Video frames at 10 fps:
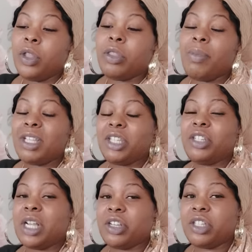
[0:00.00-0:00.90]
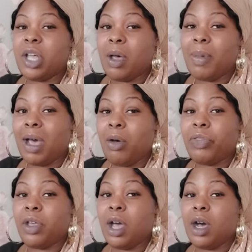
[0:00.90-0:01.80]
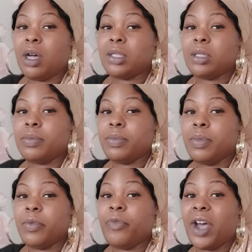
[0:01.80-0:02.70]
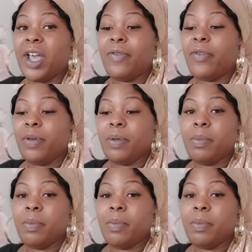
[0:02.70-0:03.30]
the message that just come out, the card, 5,